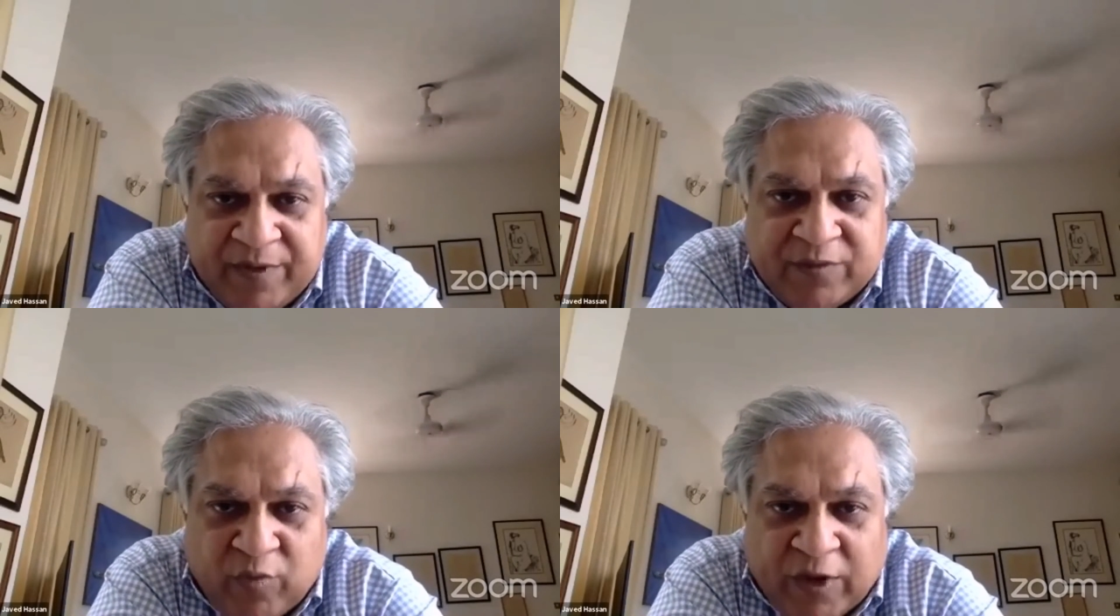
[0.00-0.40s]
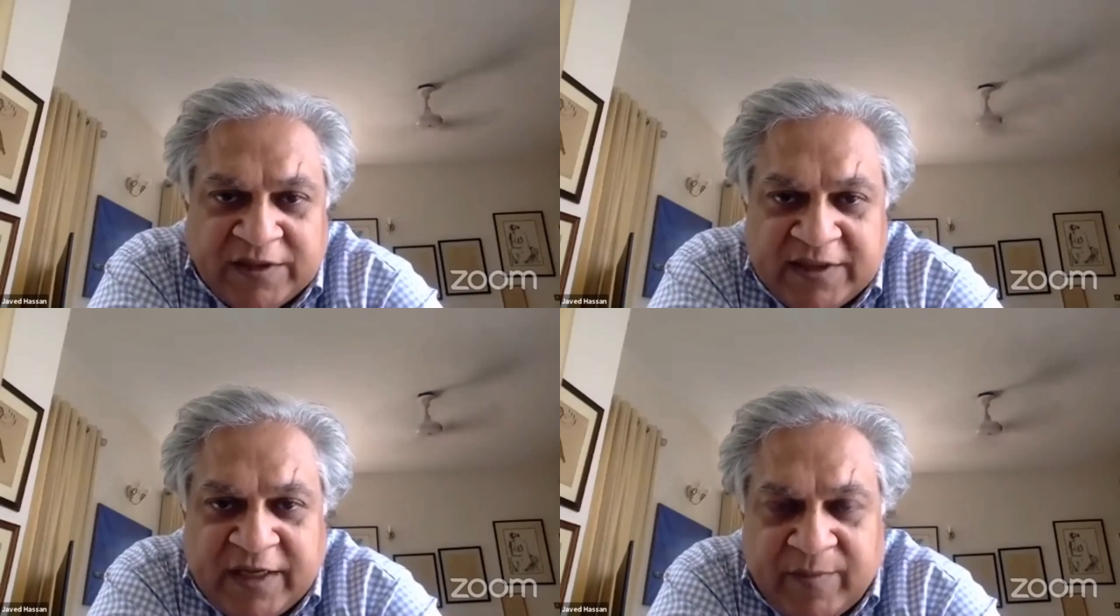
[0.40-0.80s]
There's
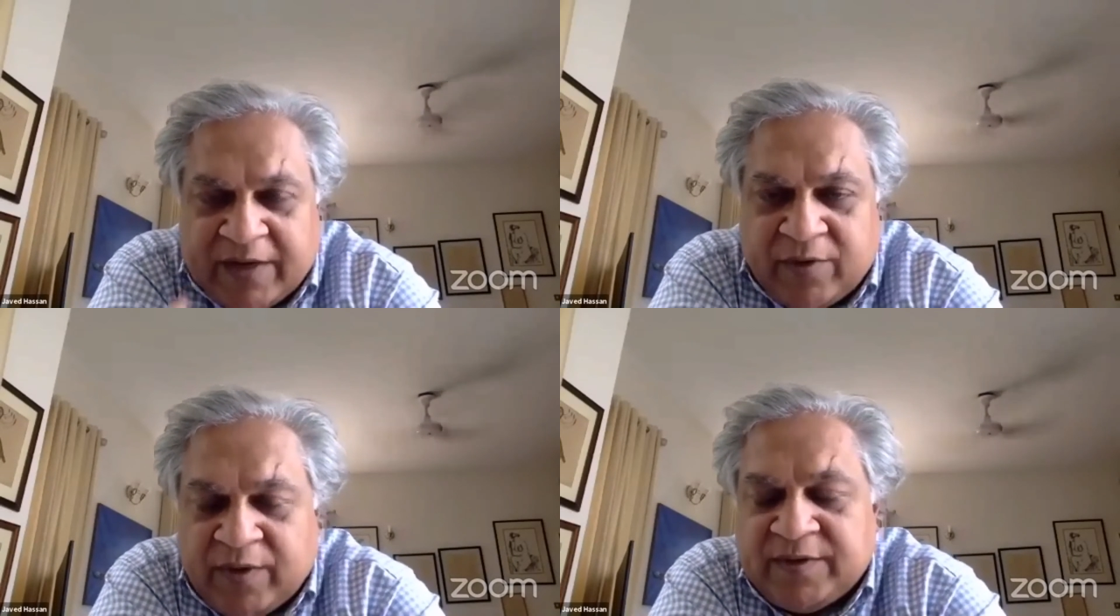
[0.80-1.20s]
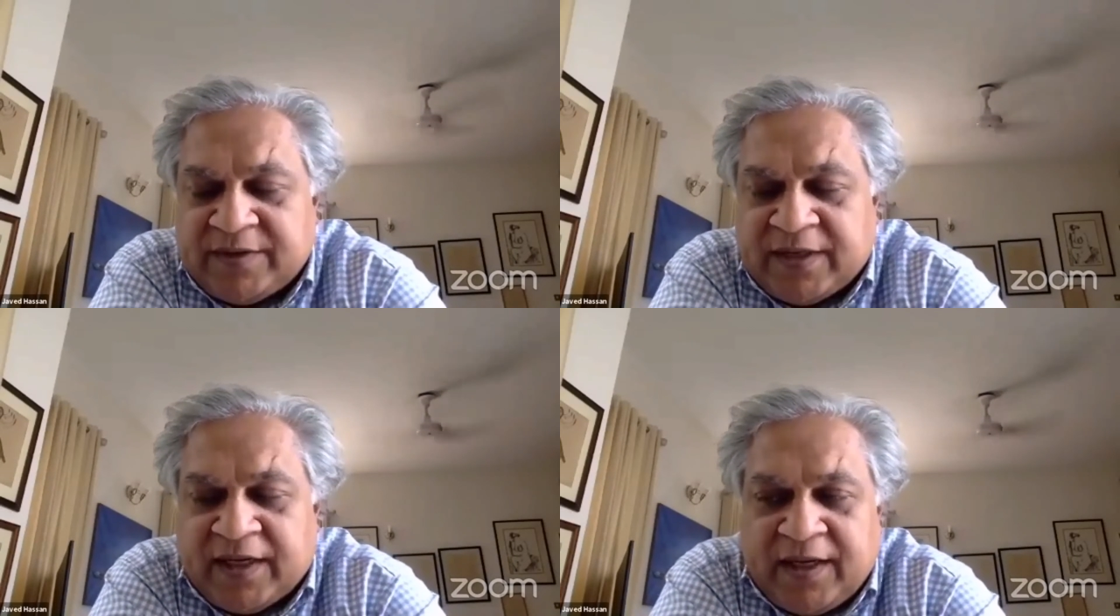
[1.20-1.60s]
one scheme, and
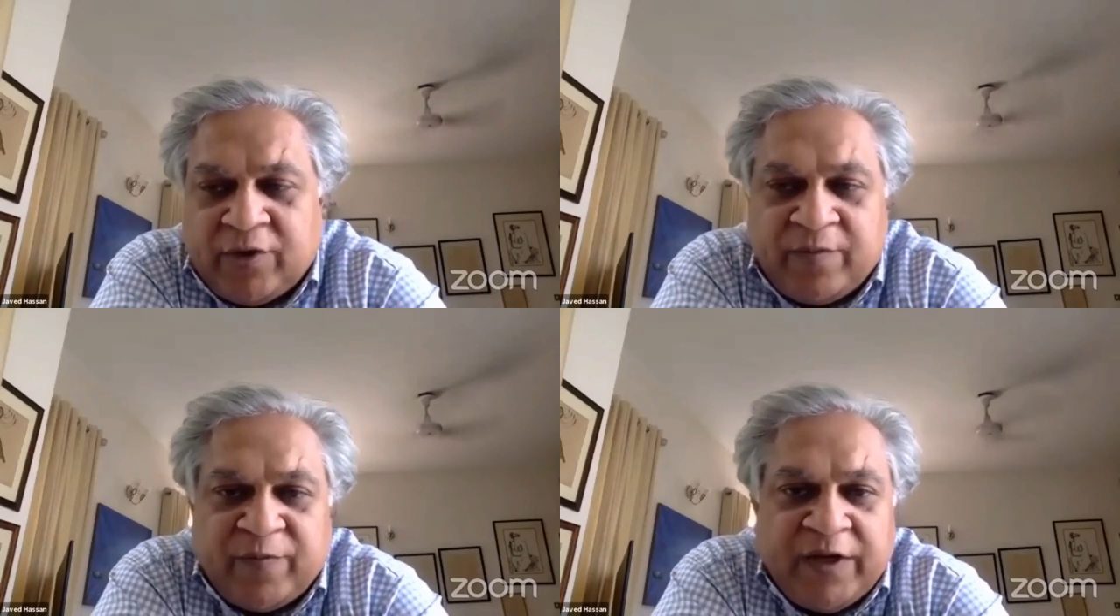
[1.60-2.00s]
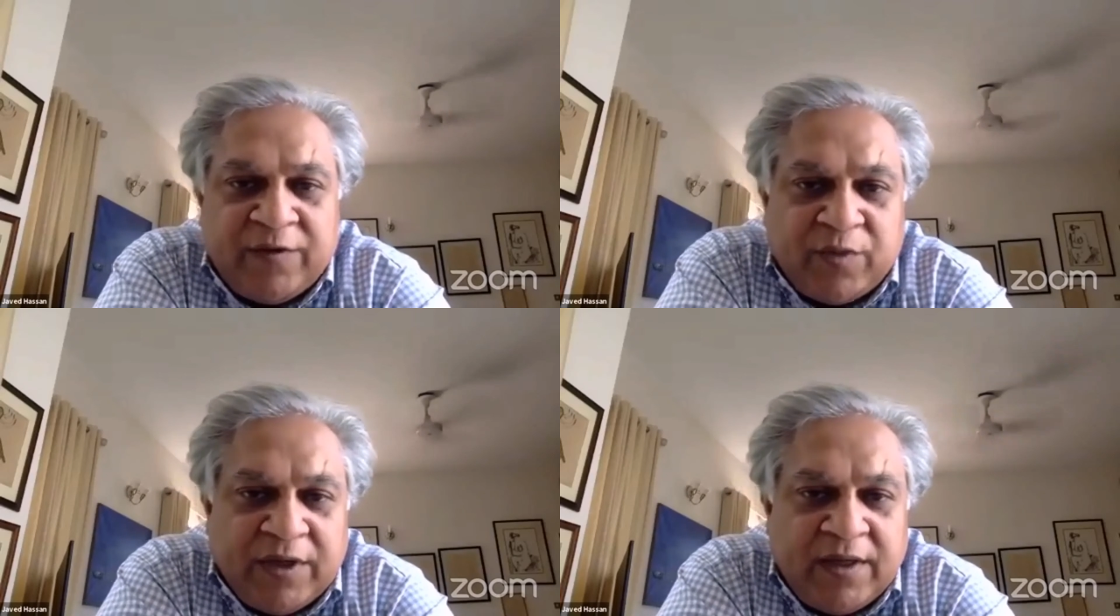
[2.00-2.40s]
inshallah, hopefully
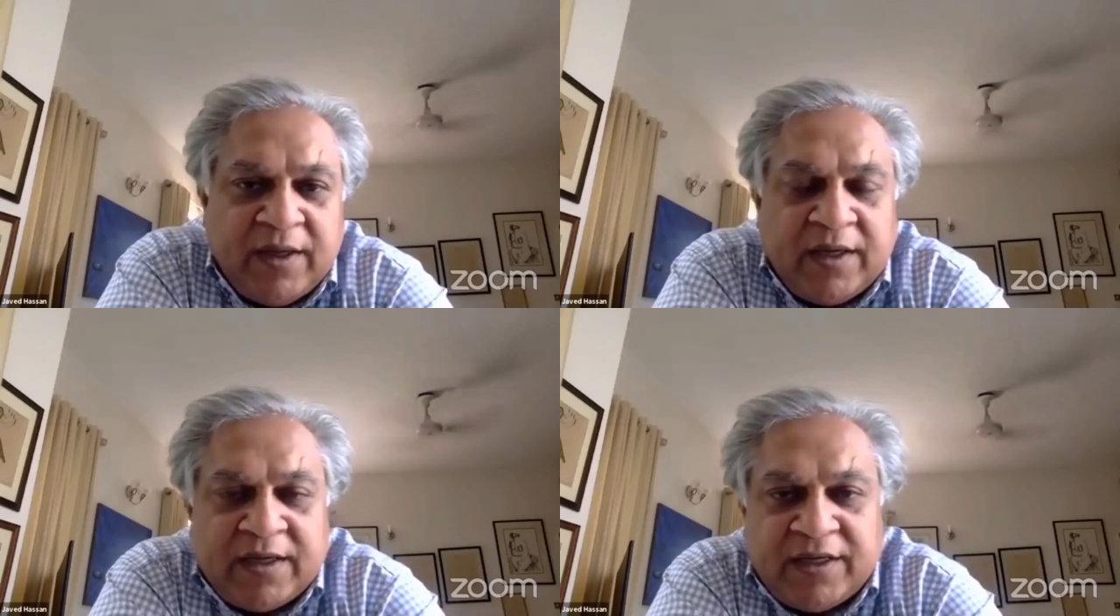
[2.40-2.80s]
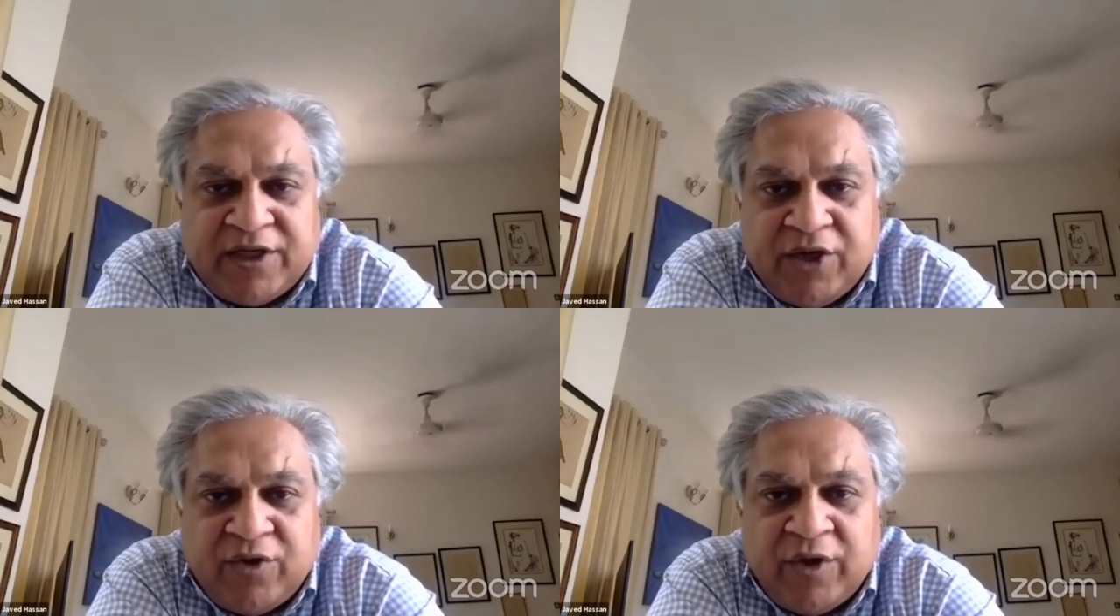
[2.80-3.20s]
it will
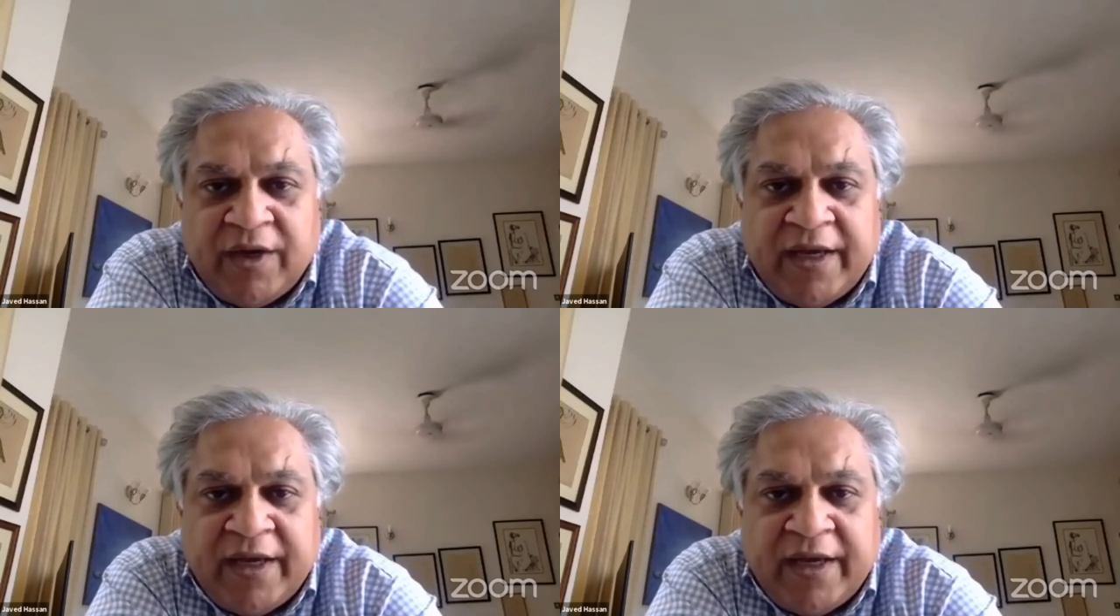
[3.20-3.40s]
continue,